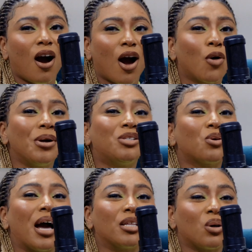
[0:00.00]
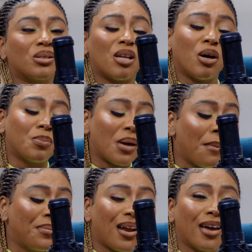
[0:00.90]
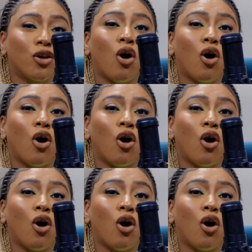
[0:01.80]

are going to go and talk to the husband and be like,